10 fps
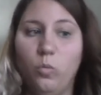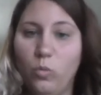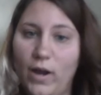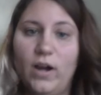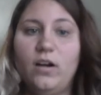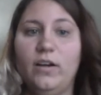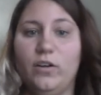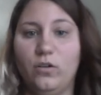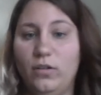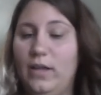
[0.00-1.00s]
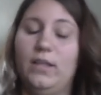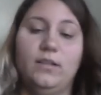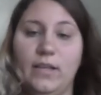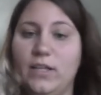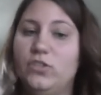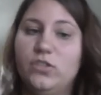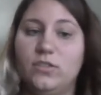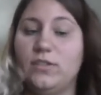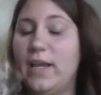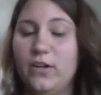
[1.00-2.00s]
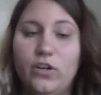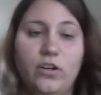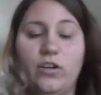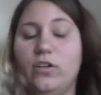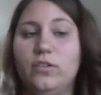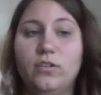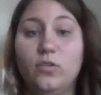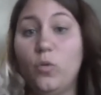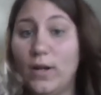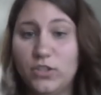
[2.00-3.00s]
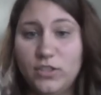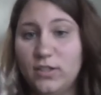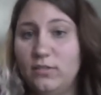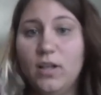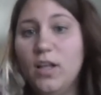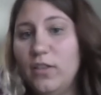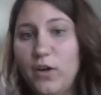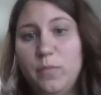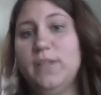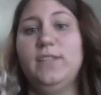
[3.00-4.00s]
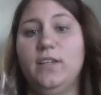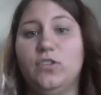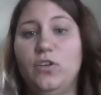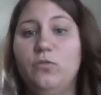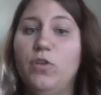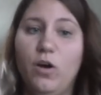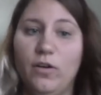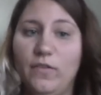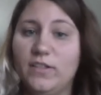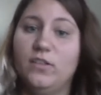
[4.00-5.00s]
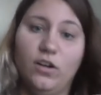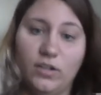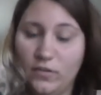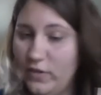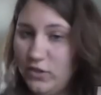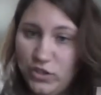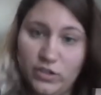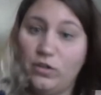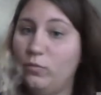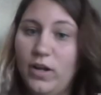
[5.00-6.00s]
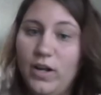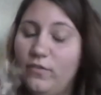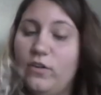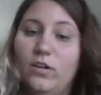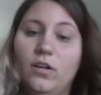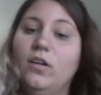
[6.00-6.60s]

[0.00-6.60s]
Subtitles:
where each standard or question they're missing, so you know if it's long division or whatever.